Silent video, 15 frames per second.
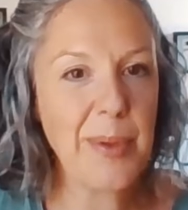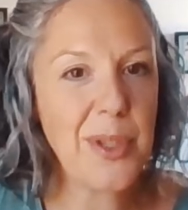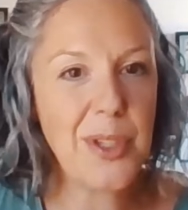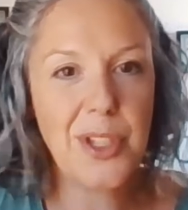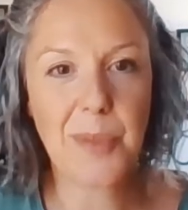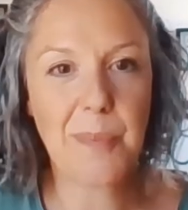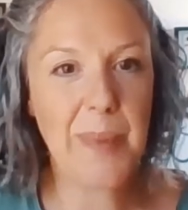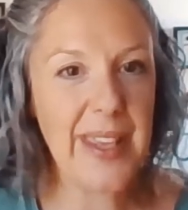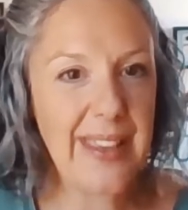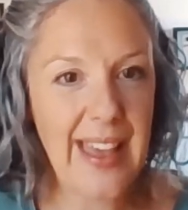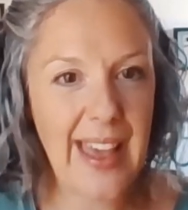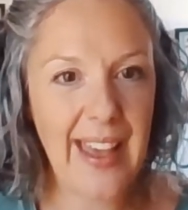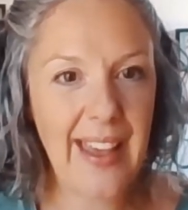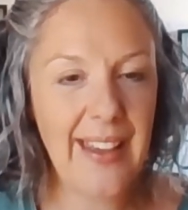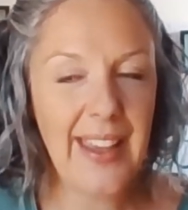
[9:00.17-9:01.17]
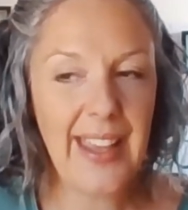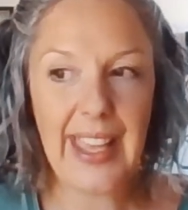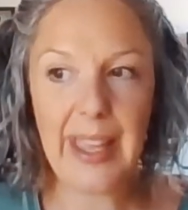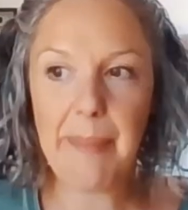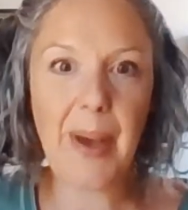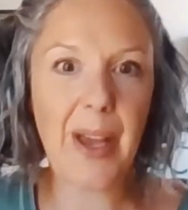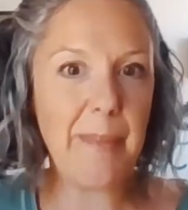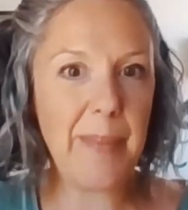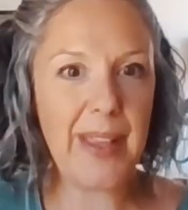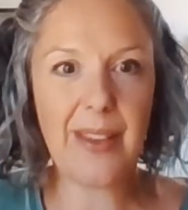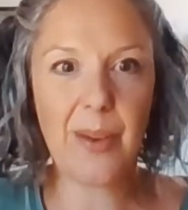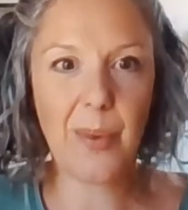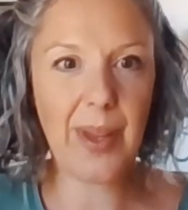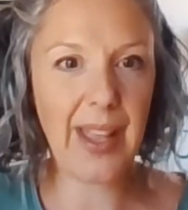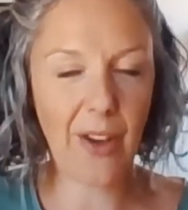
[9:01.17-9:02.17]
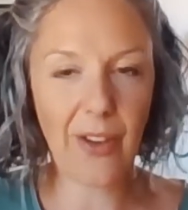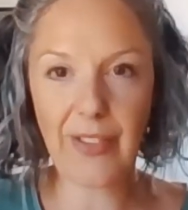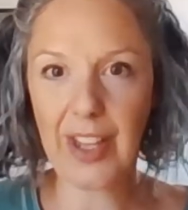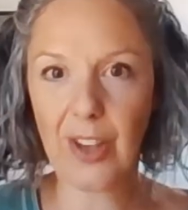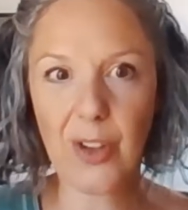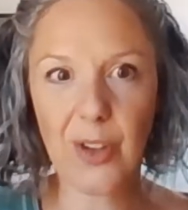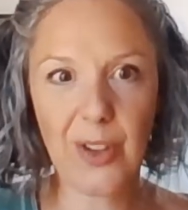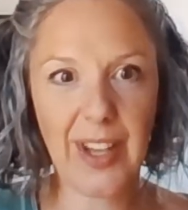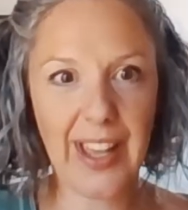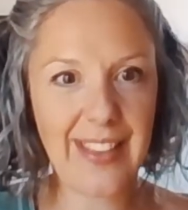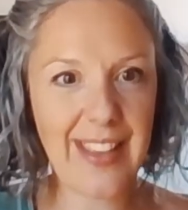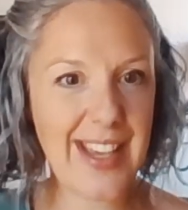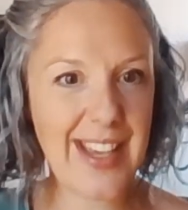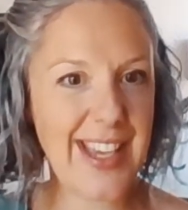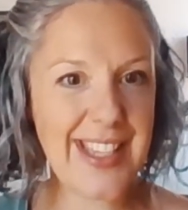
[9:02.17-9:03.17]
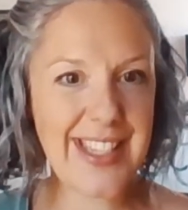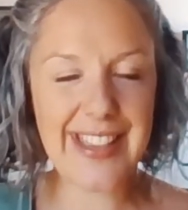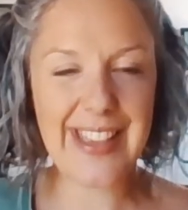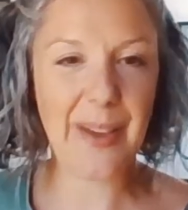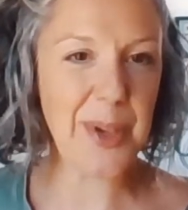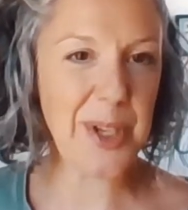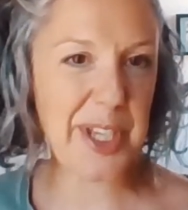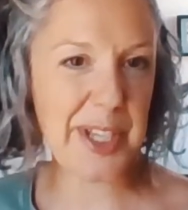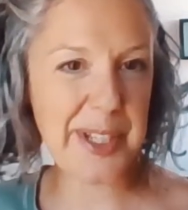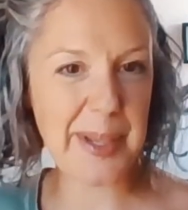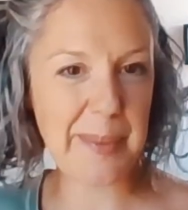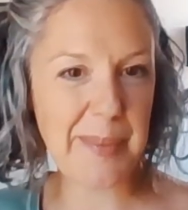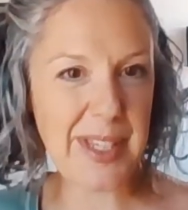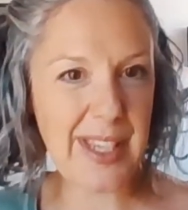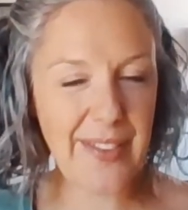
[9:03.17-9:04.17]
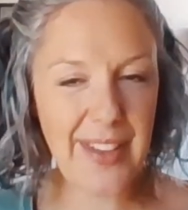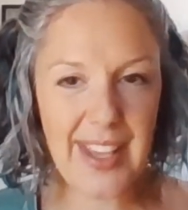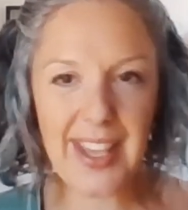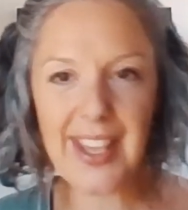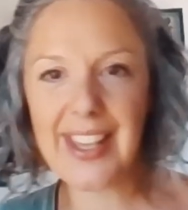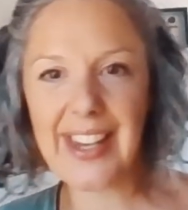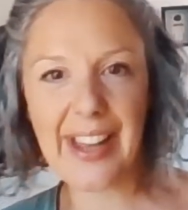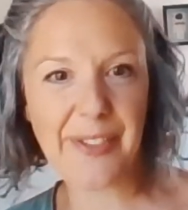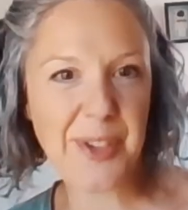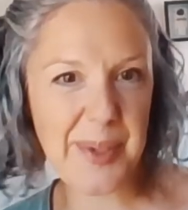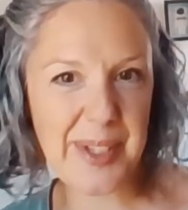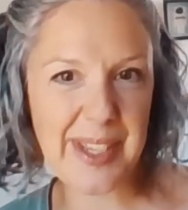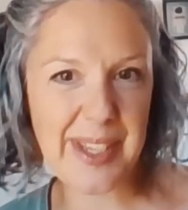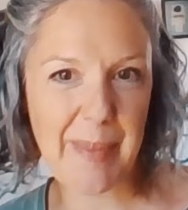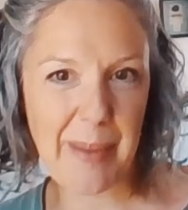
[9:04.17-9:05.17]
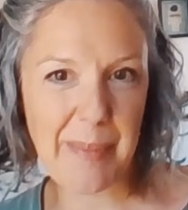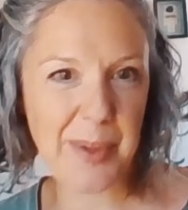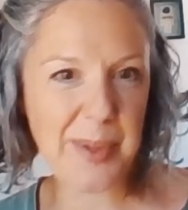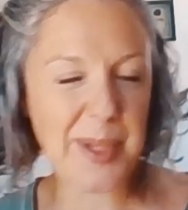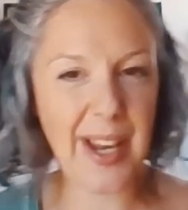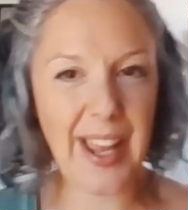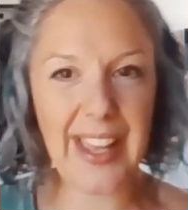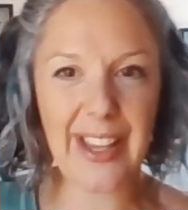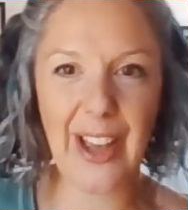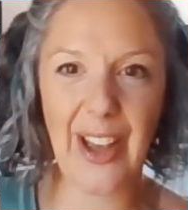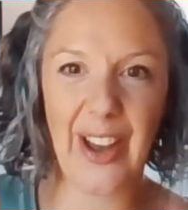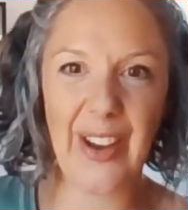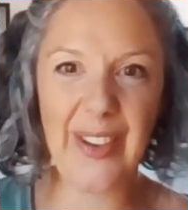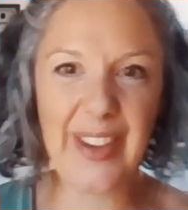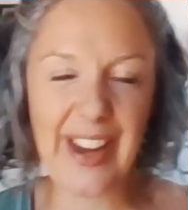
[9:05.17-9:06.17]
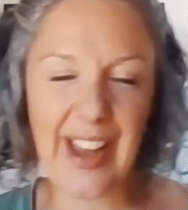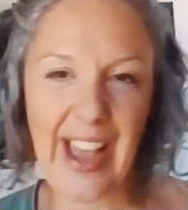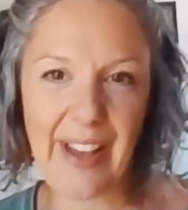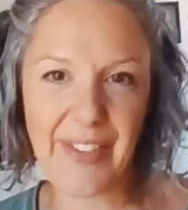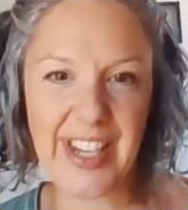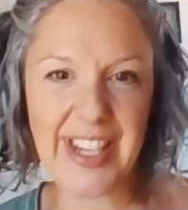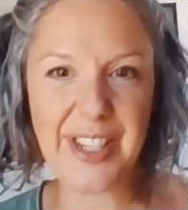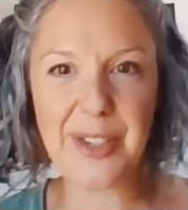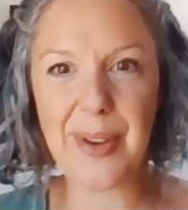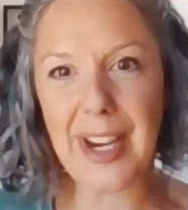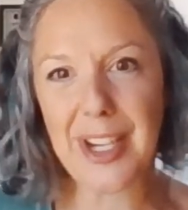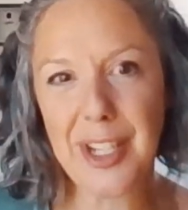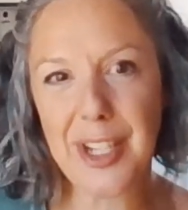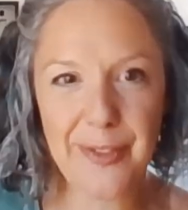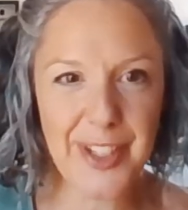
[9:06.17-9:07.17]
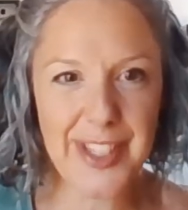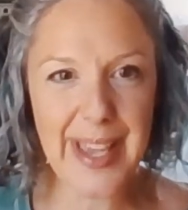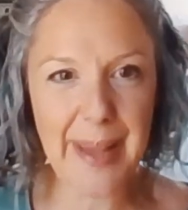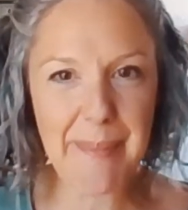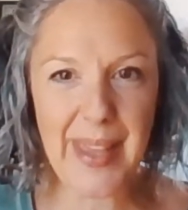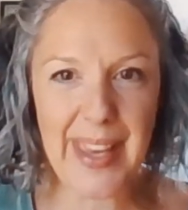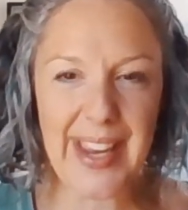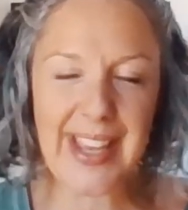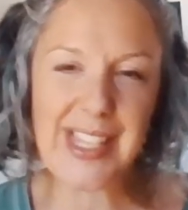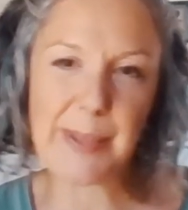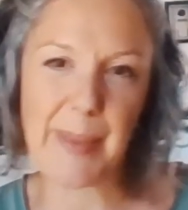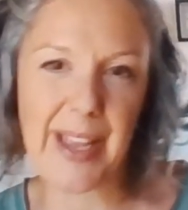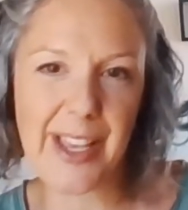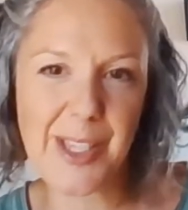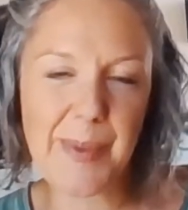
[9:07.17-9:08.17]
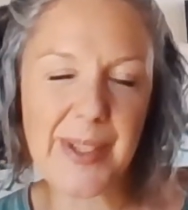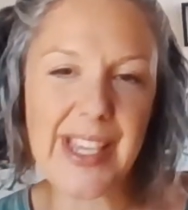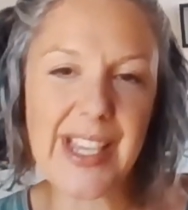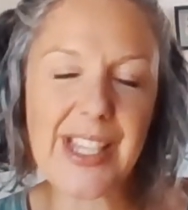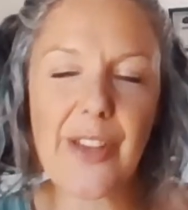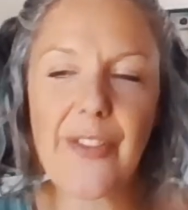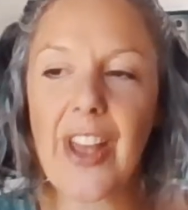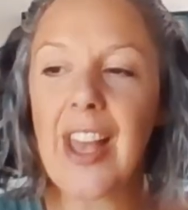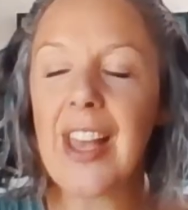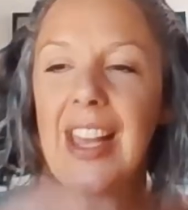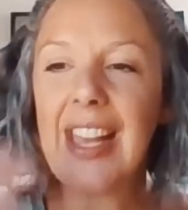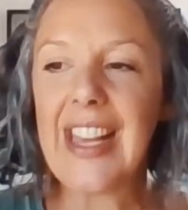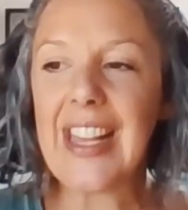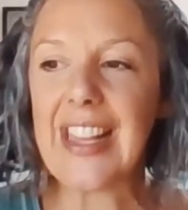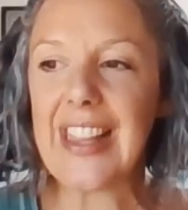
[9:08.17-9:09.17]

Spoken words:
I'm able to just be there. It might be that we're having a call like this and they're watching some TV, and afterwards I'm able to go, have an interaction for 10 minutes. My husband takes over.